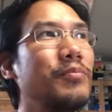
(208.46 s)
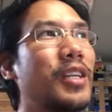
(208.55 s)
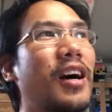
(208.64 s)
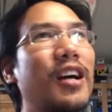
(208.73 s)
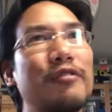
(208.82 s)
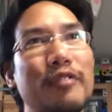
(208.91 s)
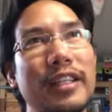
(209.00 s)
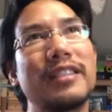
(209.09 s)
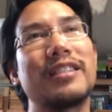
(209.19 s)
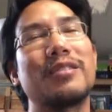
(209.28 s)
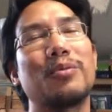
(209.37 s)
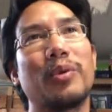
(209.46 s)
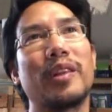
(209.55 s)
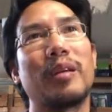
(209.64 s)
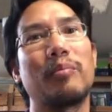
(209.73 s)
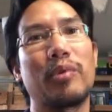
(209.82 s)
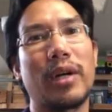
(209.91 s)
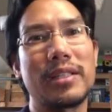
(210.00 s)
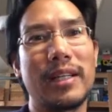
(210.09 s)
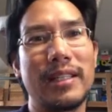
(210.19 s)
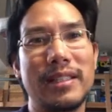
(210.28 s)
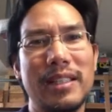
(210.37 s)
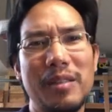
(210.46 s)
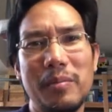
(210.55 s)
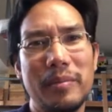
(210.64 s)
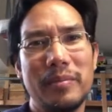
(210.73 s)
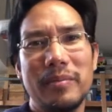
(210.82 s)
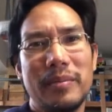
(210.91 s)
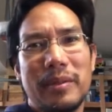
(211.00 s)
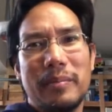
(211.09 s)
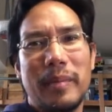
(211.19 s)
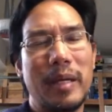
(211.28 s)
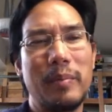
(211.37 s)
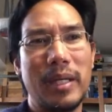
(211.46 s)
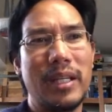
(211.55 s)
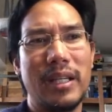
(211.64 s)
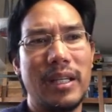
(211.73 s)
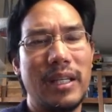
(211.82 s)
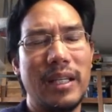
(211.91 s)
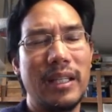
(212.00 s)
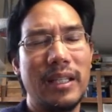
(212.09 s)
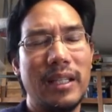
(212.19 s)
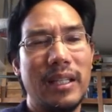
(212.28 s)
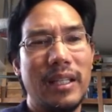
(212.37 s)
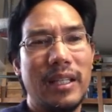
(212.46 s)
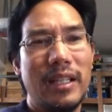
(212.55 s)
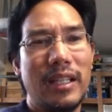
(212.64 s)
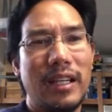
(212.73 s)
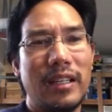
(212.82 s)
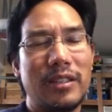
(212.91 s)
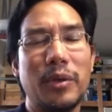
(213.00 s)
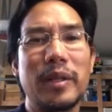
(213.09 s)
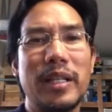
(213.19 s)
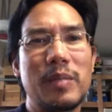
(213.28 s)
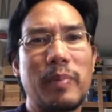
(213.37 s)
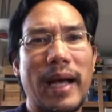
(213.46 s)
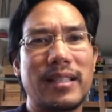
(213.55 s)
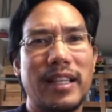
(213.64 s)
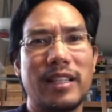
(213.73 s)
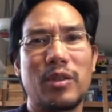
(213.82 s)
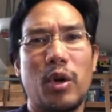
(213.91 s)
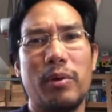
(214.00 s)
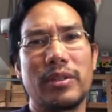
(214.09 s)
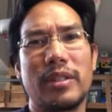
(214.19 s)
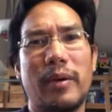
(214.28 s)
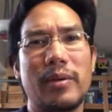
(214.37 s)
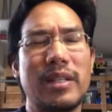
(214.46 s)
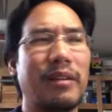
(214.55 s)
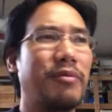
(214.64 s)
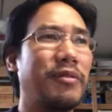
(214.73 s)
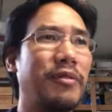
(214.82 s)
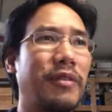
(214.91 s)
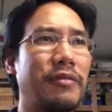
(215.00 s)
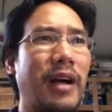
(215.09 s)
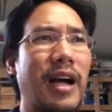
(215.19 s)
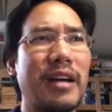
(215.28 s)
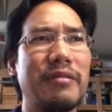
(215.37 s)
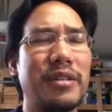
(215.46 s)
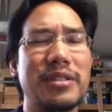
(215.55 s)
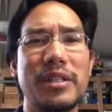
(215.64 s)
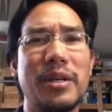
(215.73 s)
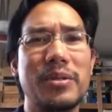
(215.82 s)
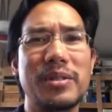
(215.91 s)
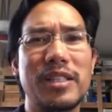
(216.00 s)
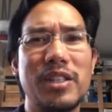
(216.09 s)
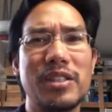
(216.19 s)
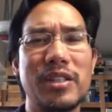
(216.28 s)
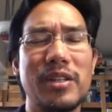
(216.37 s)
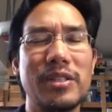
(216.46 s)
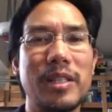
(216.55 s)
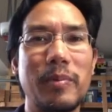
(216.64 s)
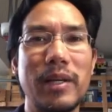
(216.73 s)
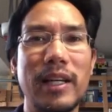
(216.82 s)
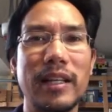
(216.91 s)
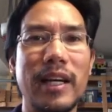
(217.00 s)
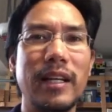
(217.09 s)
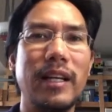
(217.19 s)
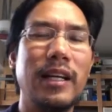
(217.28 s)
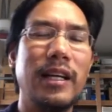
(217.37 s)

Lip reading: confident with the brush until maybe during these past Inktober. So that was like 5 years ago, 6 years ago, something like that.